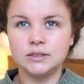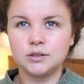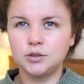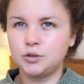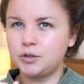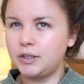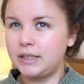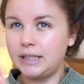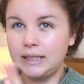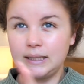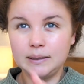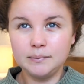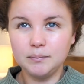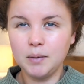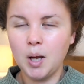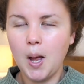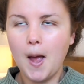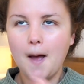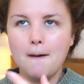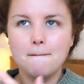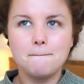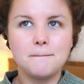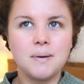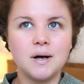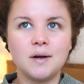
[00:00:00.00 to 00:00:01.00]
cream,
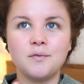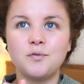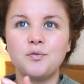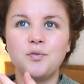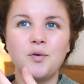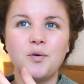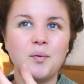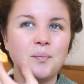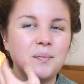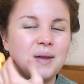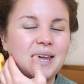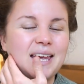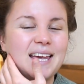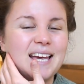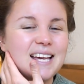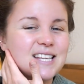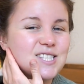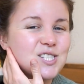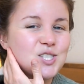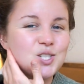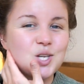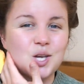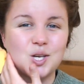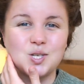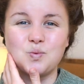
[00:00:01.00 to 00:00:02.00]
but for me,
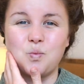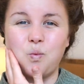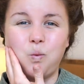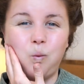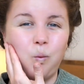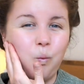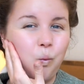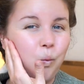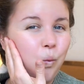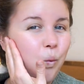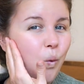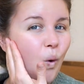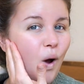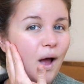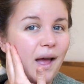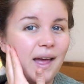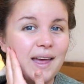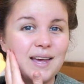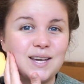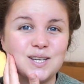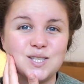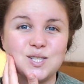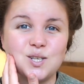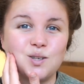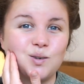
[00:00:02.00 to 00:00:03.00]
it's just
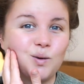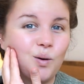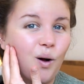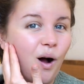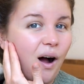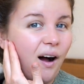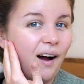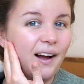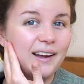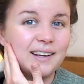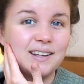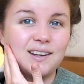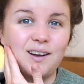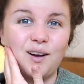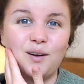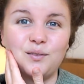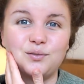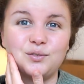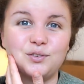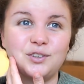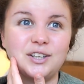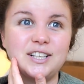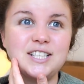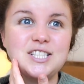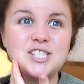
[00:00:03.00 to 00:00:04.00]
way too high
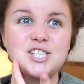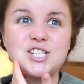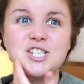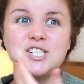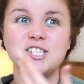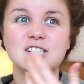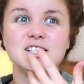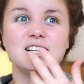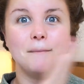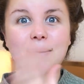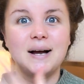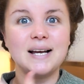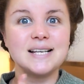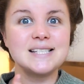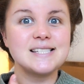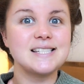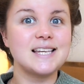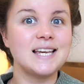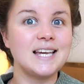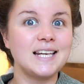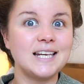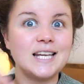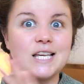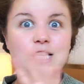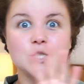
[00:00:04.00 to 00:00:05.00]
coverage. My
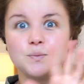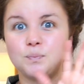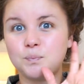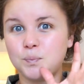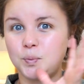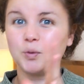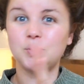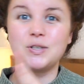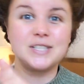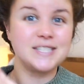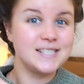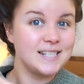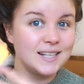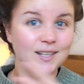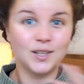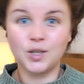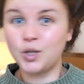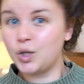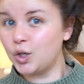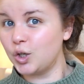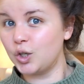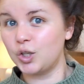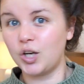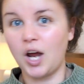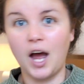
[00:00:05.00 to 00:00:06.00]
skin is pretty
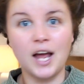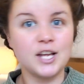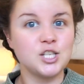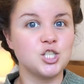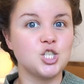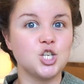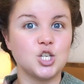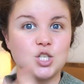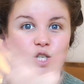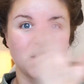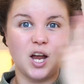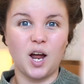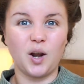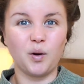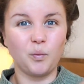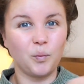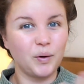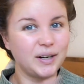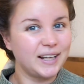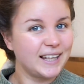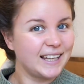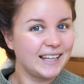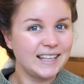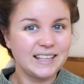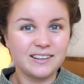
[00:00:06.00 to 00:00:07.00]
good. I just kind of
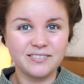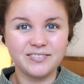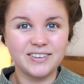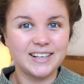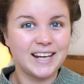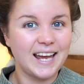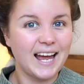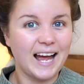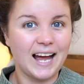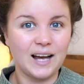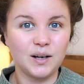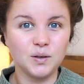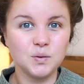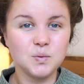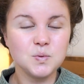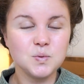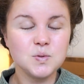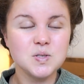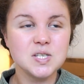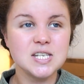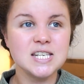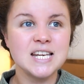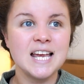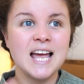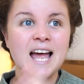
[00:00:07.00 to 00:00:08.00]
want to even it
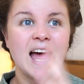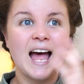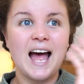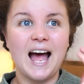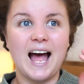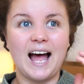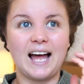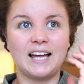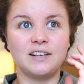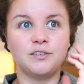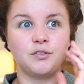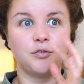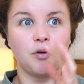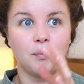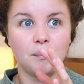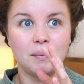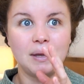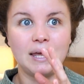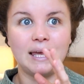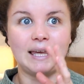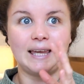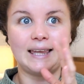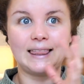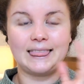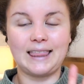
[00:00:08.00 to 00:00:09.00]
out. And for
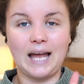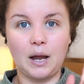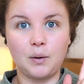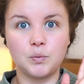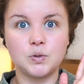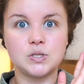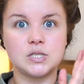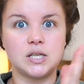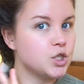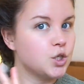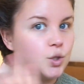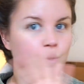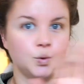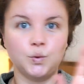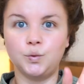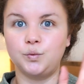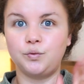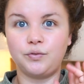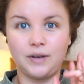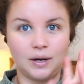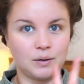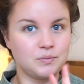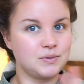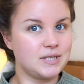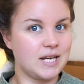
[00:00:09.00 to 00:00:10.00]
me, that was too
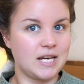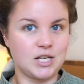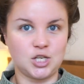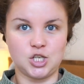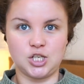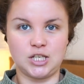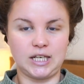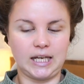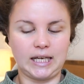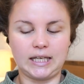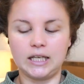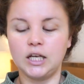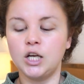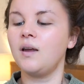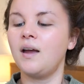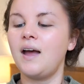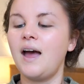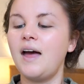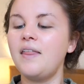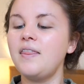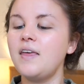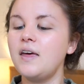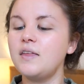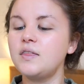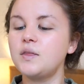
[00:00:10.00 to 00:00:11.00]
foundation-y.
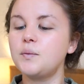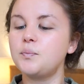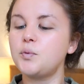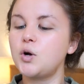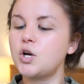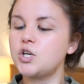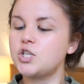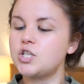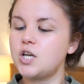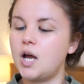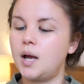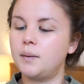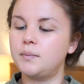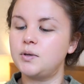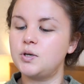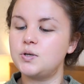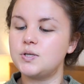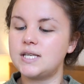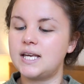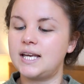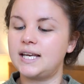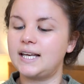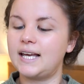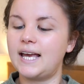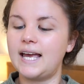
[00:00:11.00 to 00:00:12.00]
And then the brush I'm
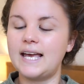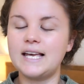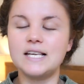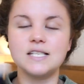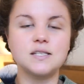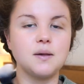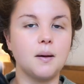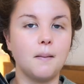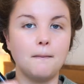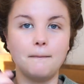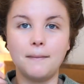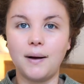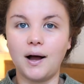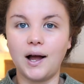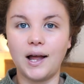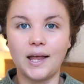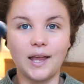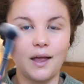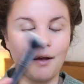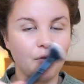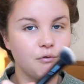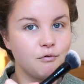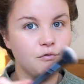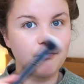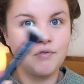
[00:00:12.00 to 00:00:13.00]
using is
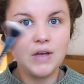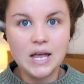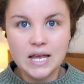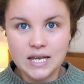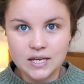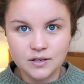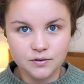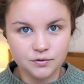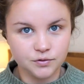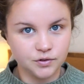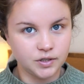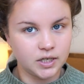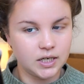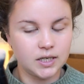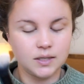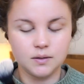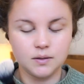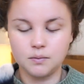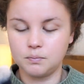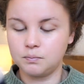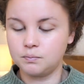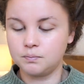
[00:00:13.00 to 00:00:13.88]
my favorite